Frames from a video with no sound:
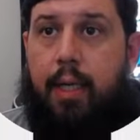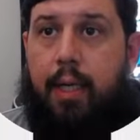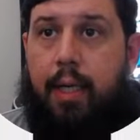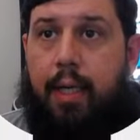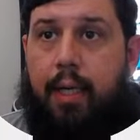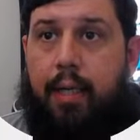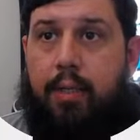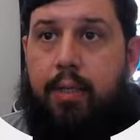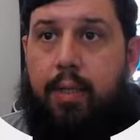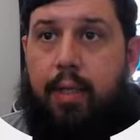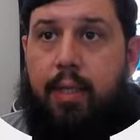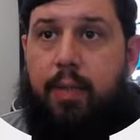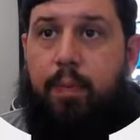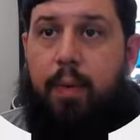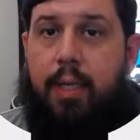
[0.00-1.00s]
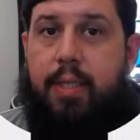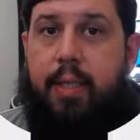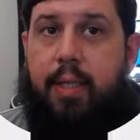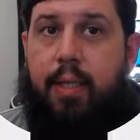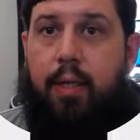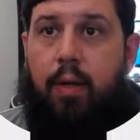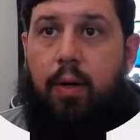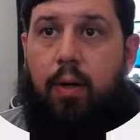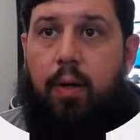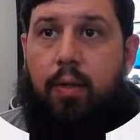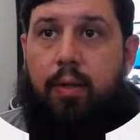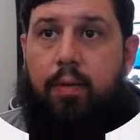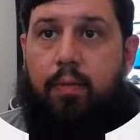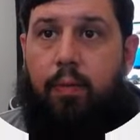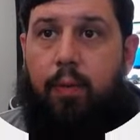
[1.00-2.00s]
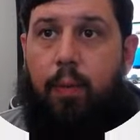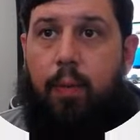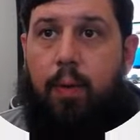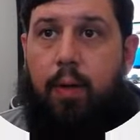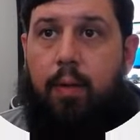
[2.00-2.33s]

Yeah, so that's placing it on the floor.